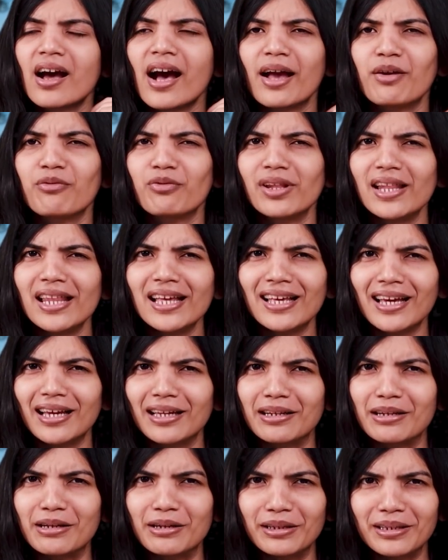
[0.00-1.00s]
I felt like
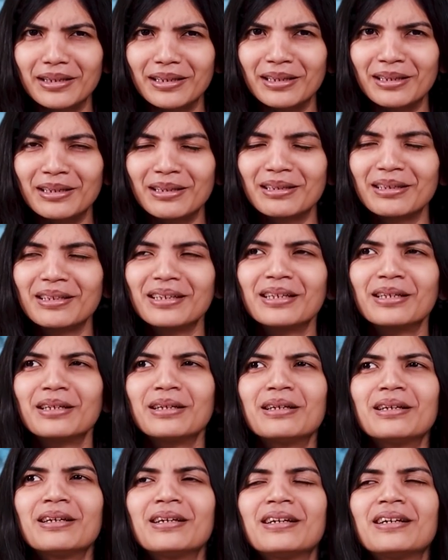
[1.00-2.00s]
I did,
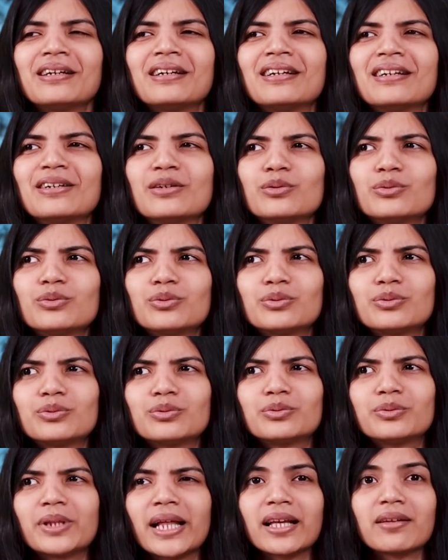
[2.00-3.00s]

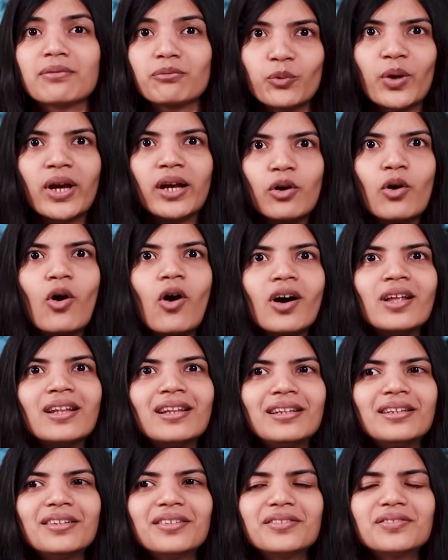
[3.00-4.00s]
like where God
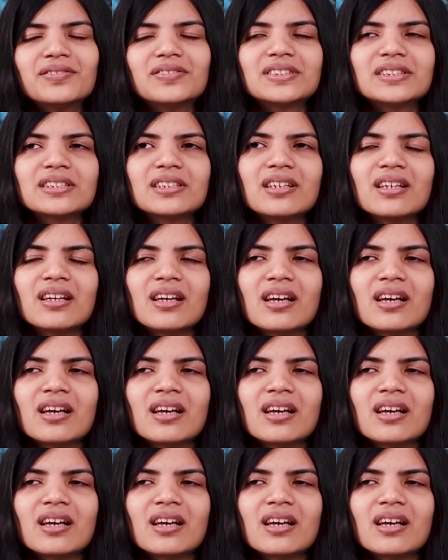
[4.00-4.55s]
lives.